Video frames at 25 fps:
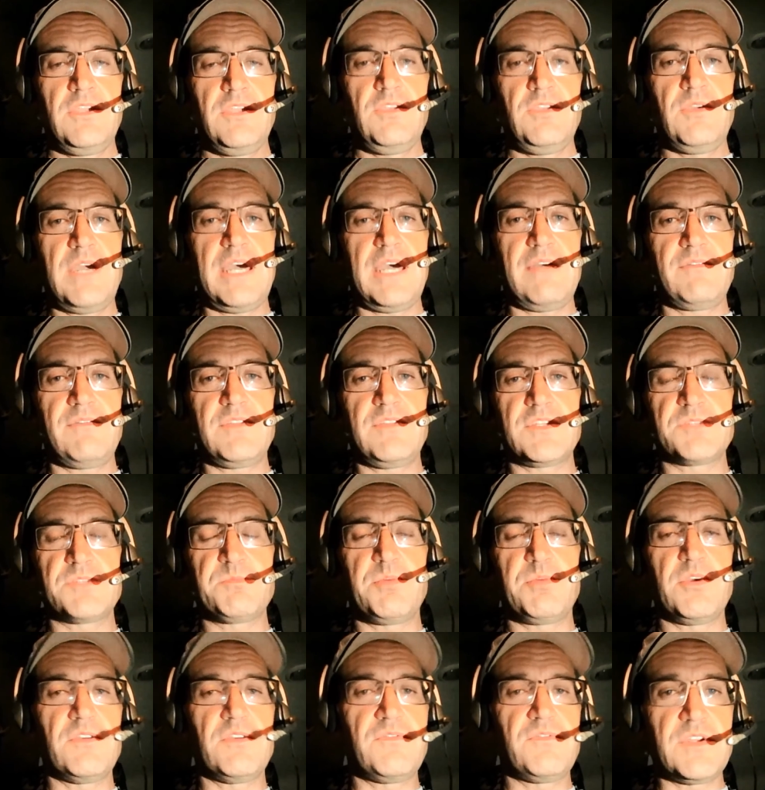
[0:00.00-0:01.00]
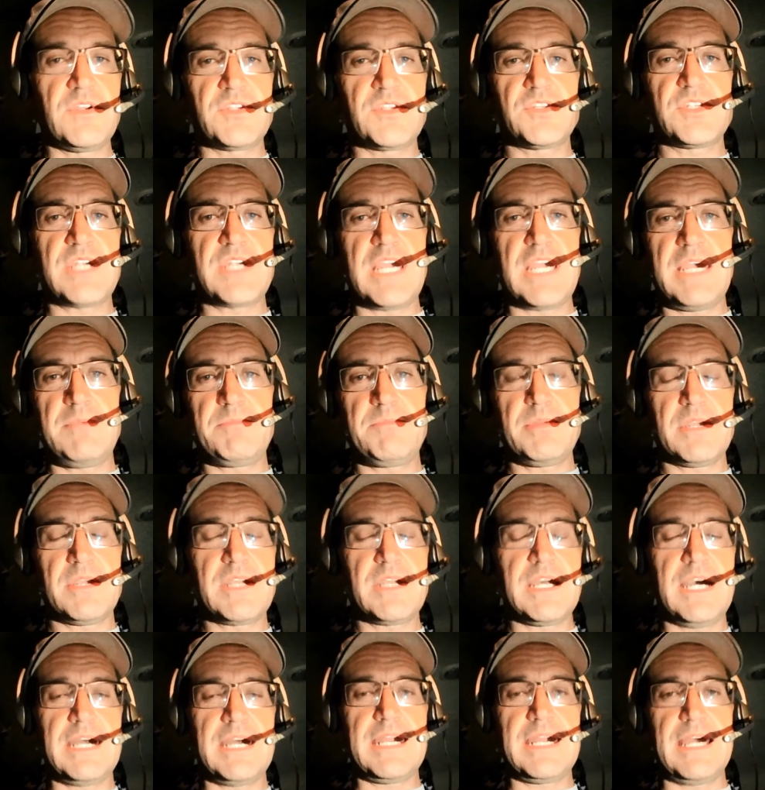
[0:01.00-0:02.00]
you have this perfect shape
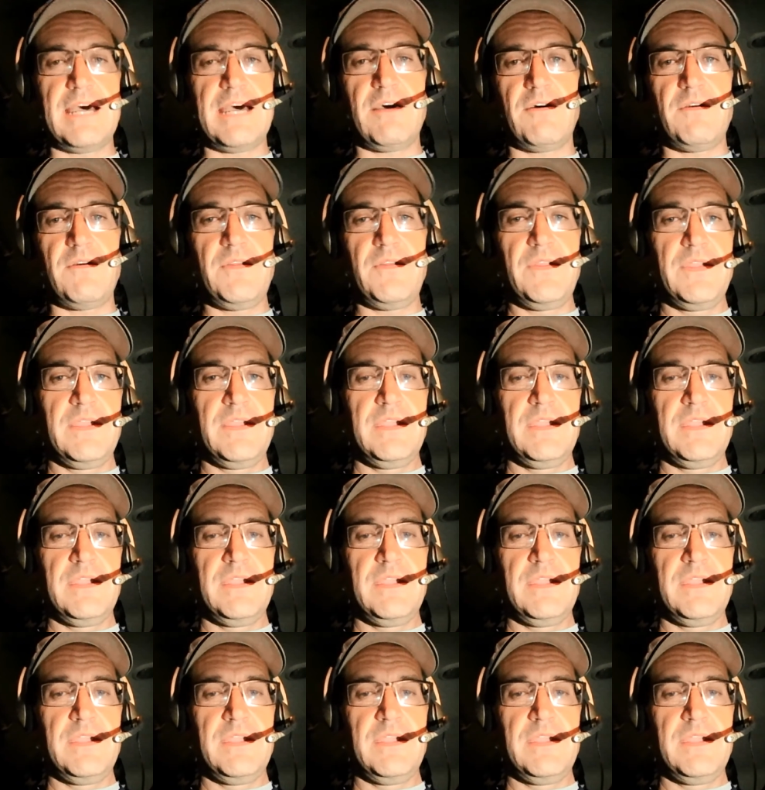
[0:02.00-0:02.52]
cut out,